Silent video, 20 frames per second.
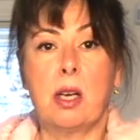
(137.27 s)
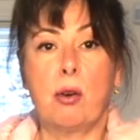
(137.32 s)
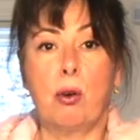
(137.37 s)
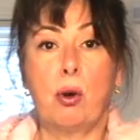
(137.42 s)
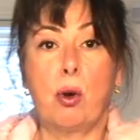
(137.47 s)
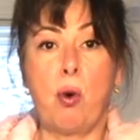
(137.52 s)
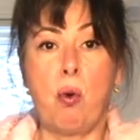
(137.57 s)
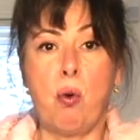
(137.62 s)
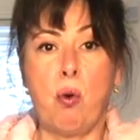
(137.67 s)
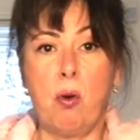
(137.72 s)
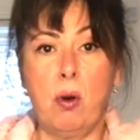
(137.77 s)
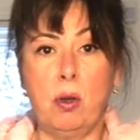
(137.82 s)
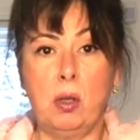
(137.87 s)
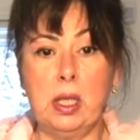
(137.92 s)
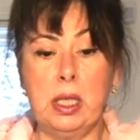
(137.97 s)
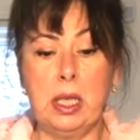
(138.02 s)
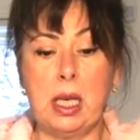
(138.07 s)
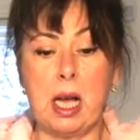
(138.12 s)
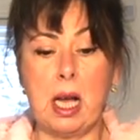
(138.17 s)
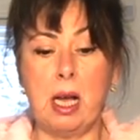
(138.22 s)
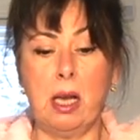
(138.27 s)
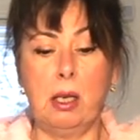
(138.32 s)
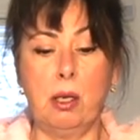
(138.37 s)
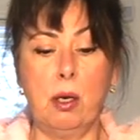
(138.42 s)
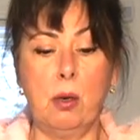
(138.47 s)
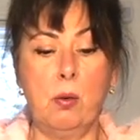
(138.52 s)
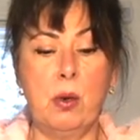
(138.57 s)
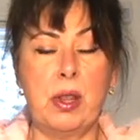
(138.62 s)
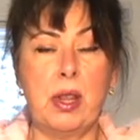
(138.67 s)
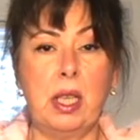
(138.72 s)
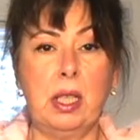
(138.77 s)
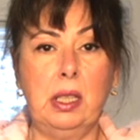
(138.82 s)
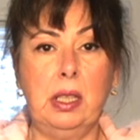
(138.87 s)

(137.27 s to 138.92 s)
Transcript: are coral in color with a